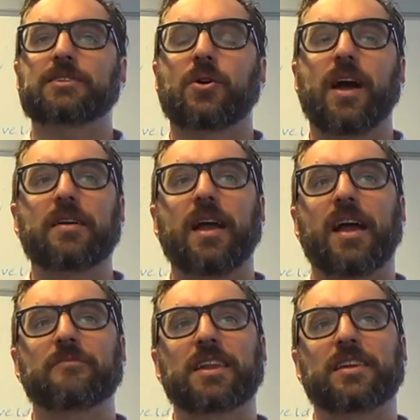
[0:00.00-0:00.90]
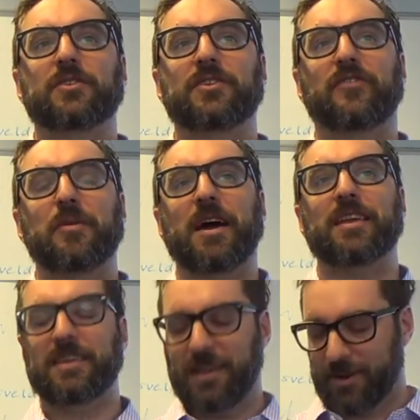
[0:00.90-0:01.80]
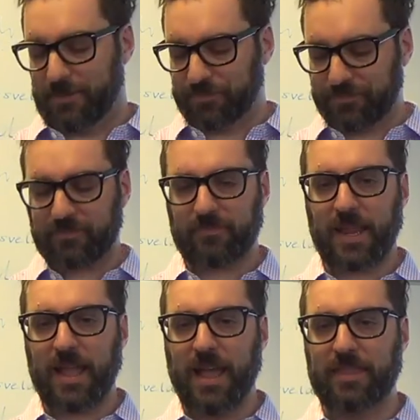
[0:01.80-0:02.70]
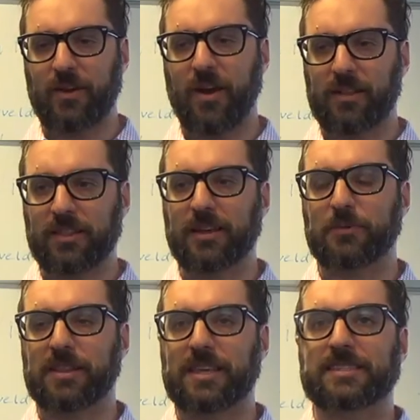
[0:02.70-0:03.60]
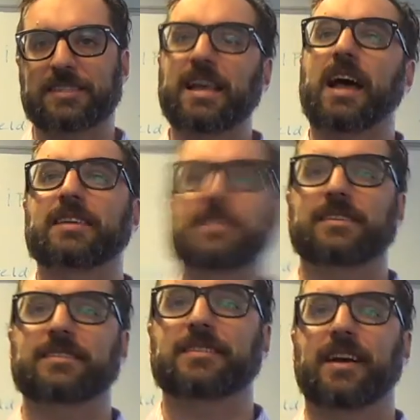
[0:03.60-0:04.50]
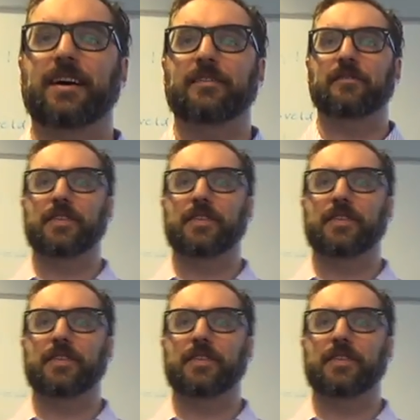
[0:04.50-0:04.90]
So I, I've been at Google for about a year. And there are literally sizes of